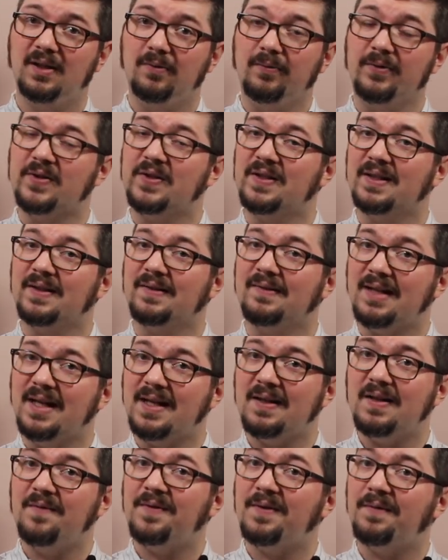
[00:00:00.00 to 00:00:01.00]
which is
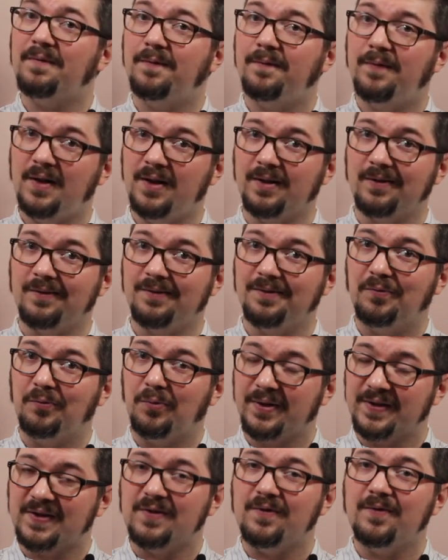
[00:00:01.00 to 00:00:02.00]
addictive and fun
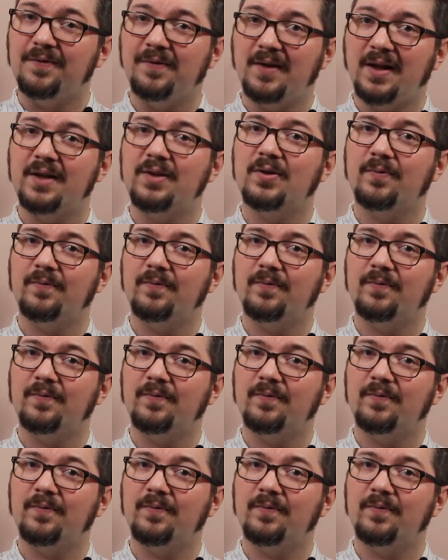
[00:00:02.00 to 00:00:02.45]
once you find